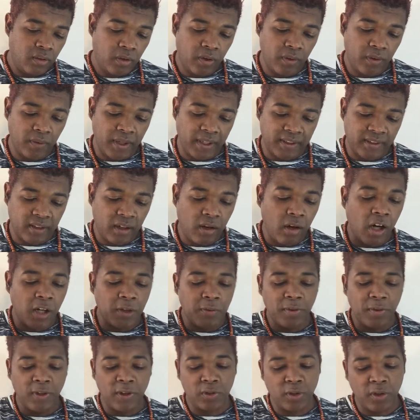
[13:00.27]
All right,
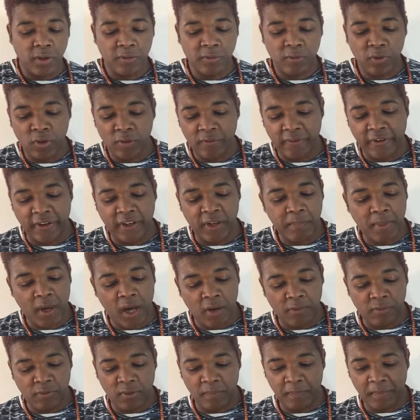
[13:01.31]
card fell to the floor. Very
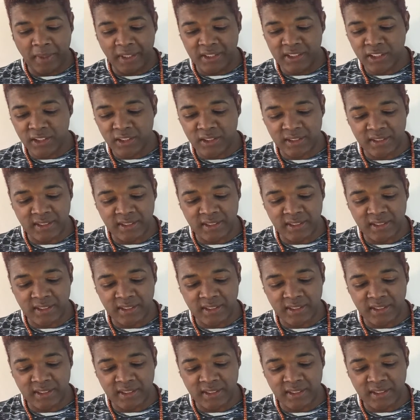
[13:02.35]
powerful message.